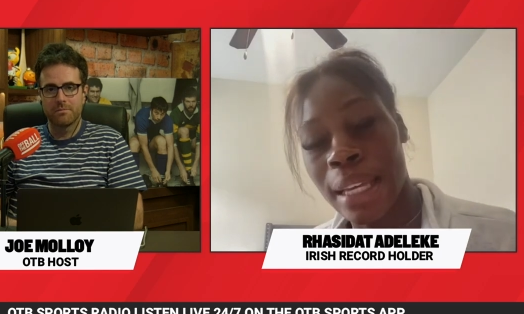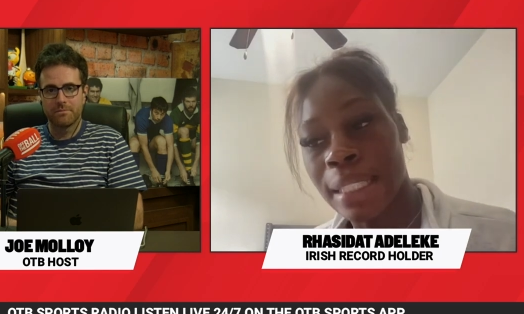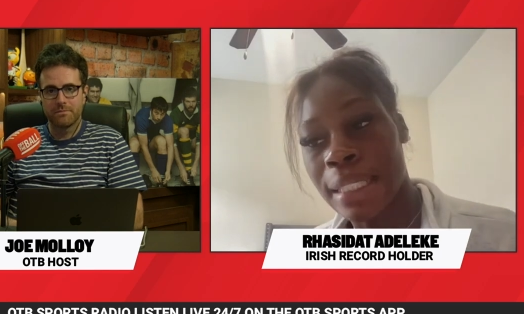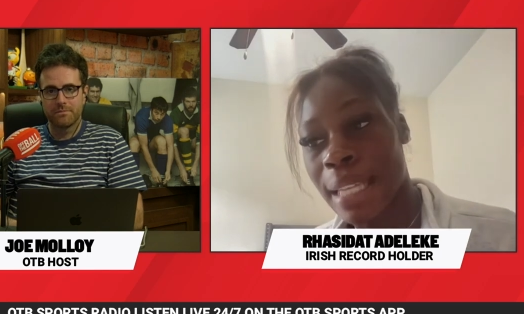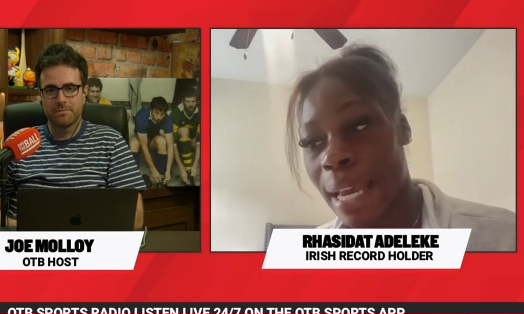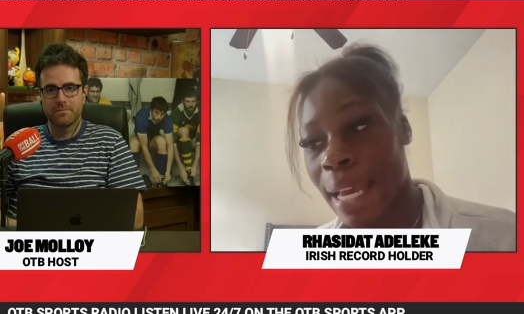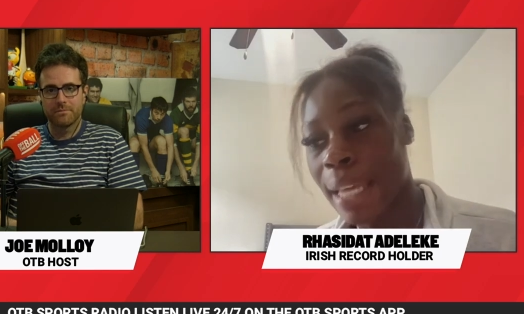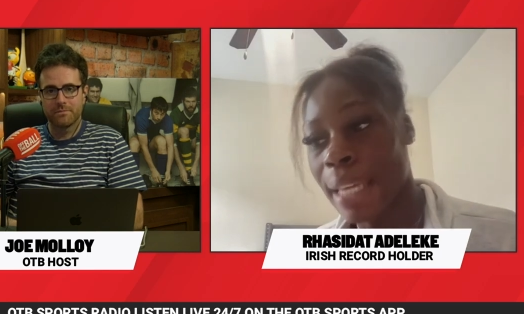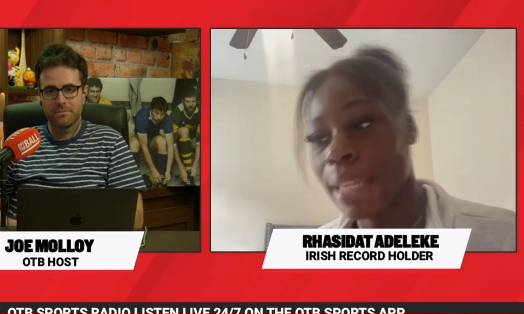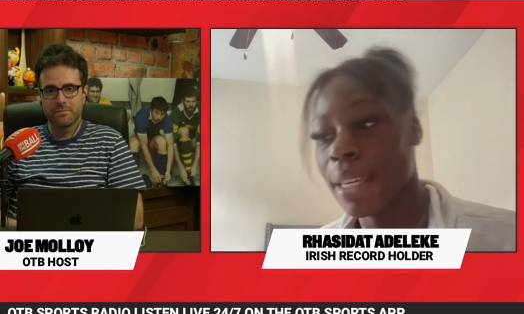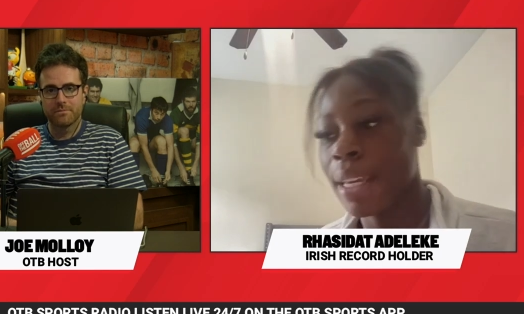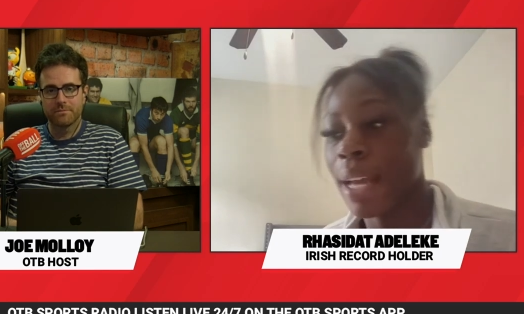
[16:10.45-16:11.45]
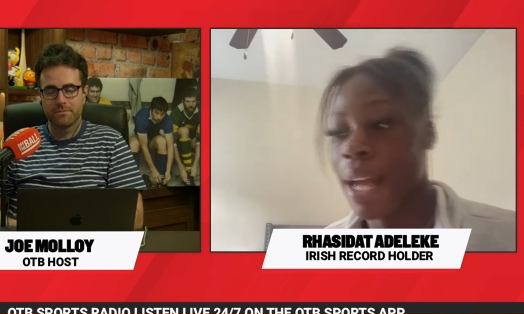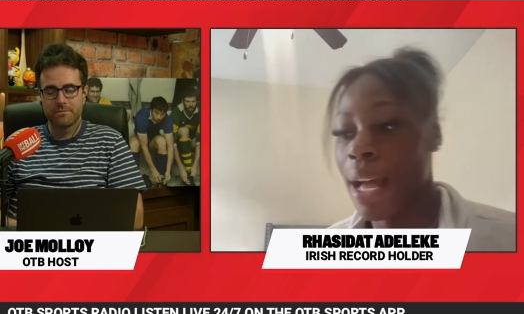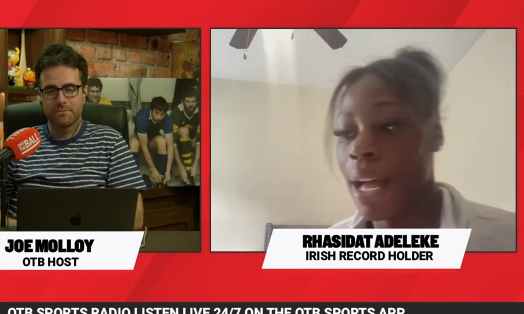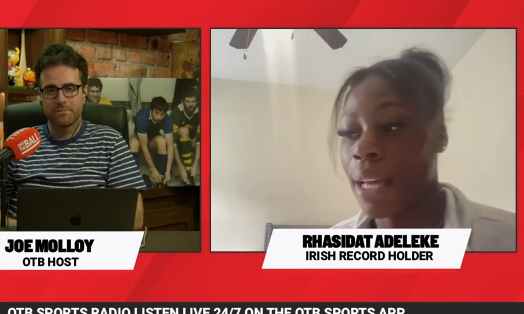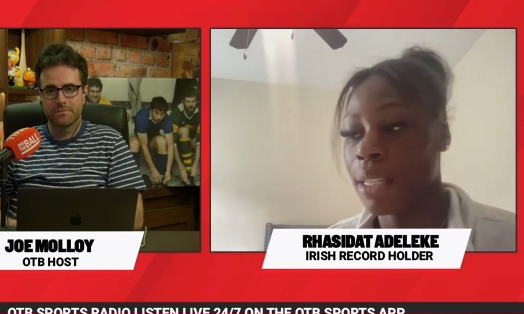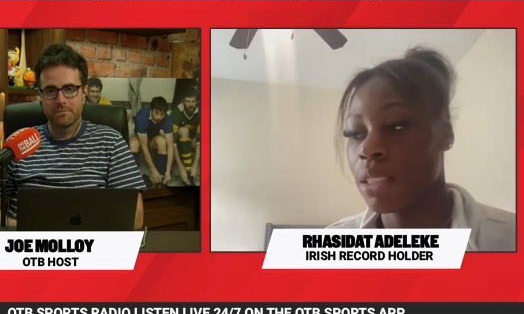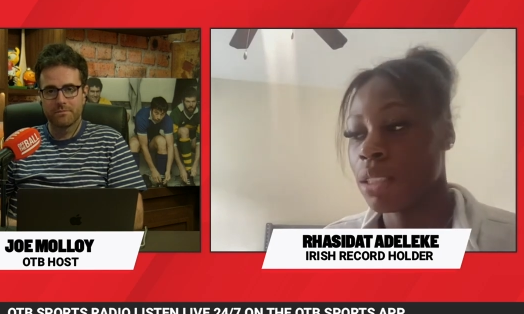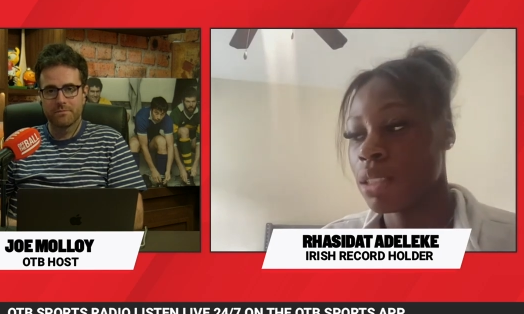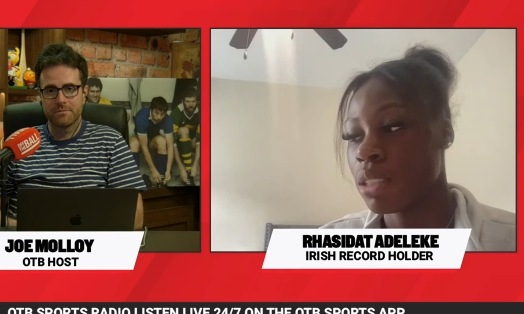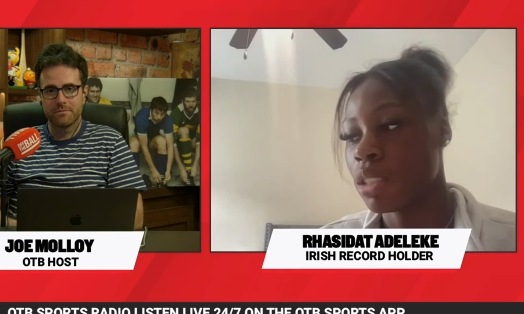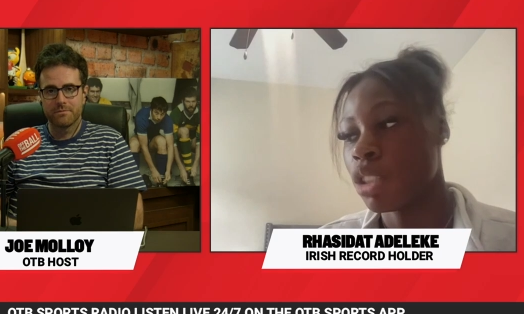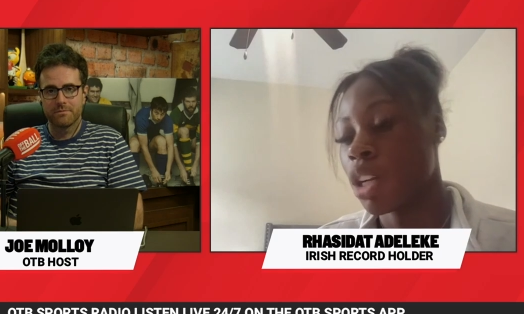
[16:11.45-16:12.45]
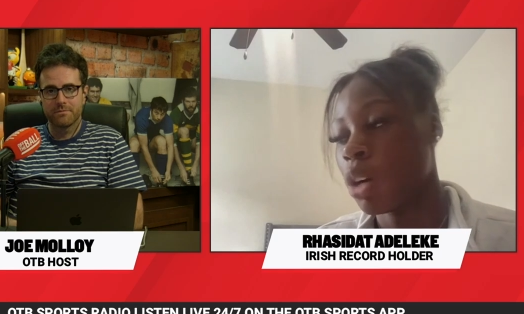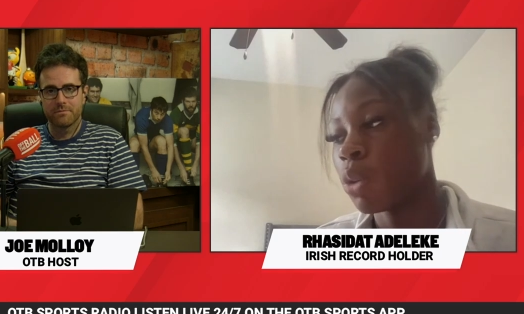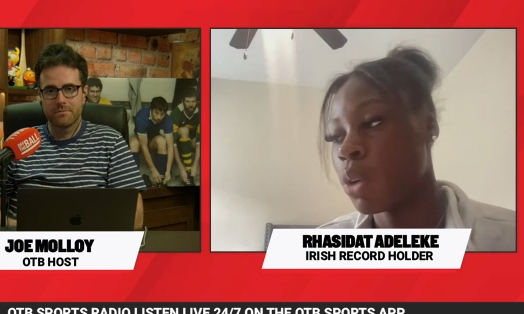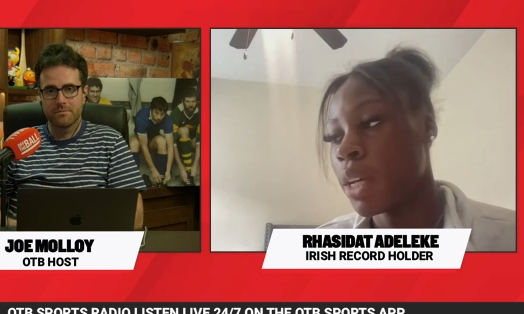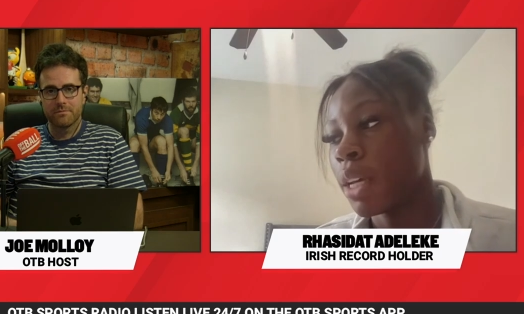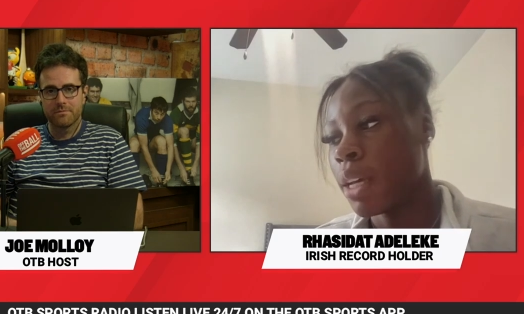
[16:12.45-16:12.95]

Speaker 1: a day. And, you know,